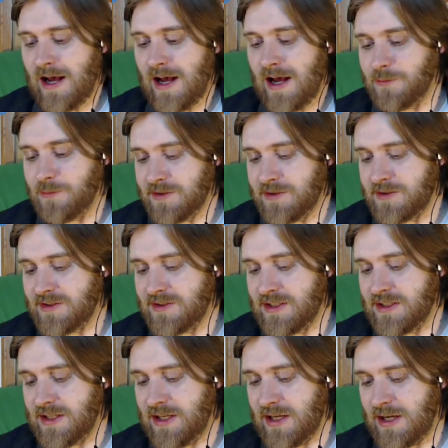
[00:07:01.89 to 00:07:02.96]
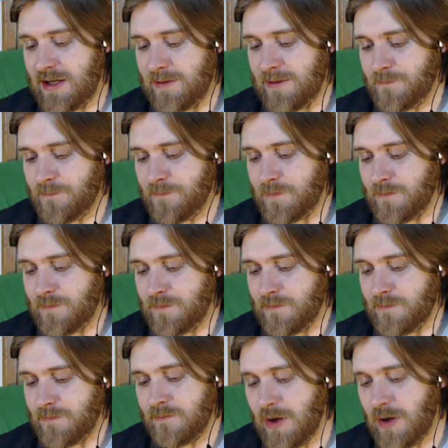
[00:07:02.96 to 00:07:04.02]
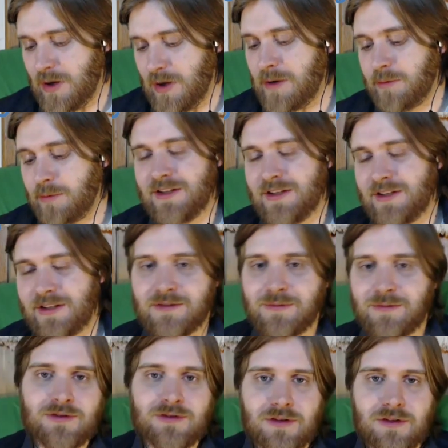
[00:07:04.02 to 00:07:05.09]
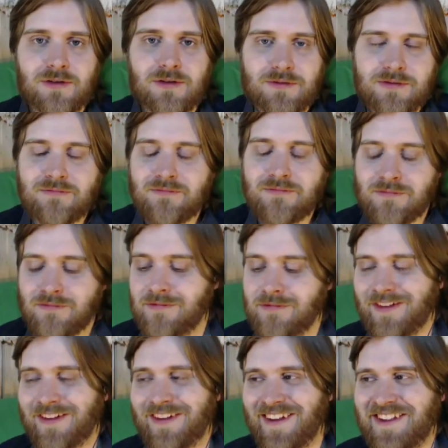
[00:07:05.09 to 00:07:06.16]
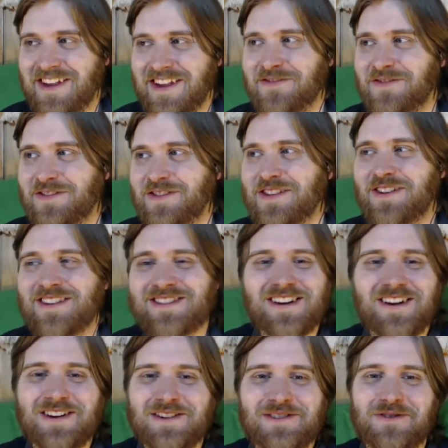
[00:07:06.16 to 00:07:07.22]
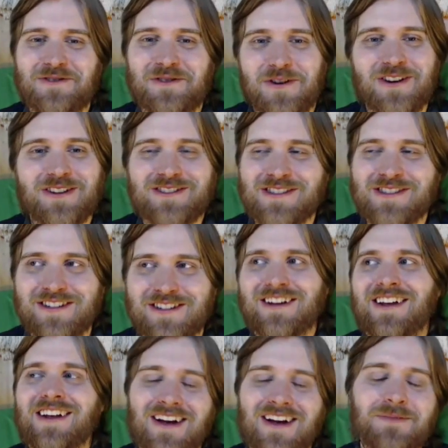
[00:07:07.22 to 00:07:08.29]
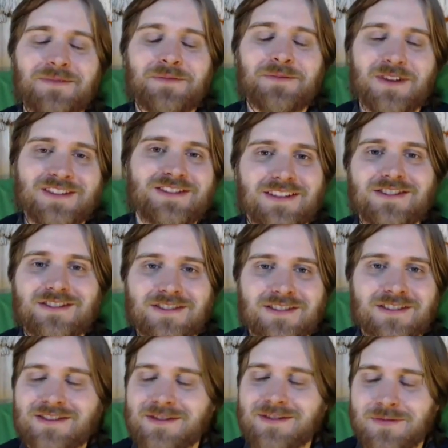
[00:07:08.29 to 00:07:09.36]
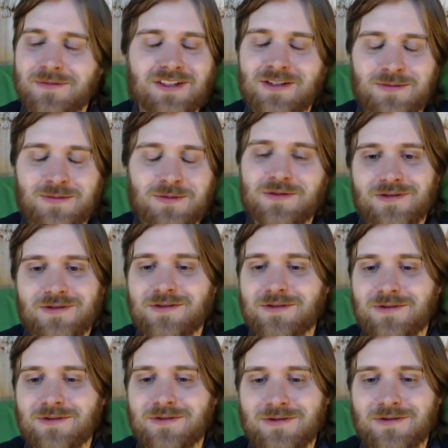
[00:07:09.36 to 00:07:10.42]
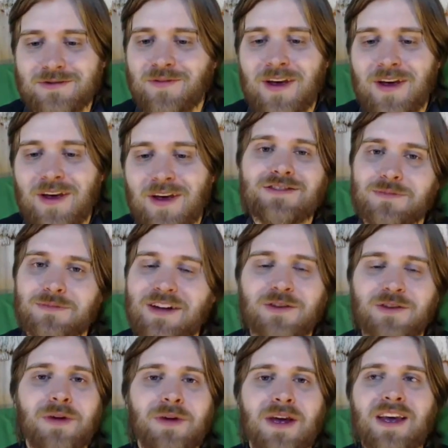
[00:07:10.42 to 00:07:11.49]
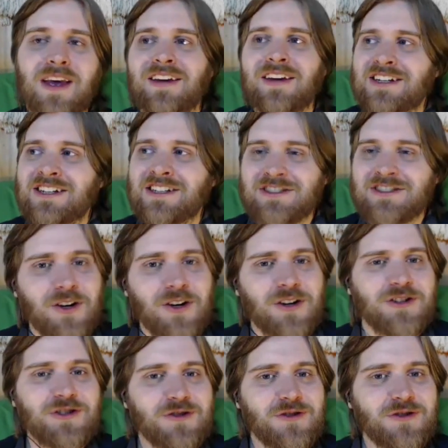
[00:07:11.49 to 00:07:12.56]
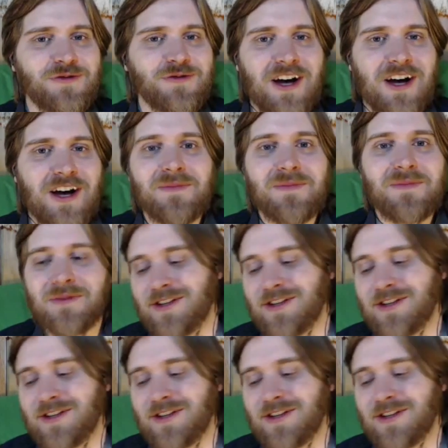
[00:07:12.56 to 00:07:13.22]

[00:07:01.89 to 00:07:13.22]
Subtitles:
will see probably Teenage Mutant Ninja Turtles. Even though I said I didn't really want to see it, I'm gonna see it just because I'm a Teenage Mutant Ninja Turtles fan. So Michael Bay, darn you, you've got my money.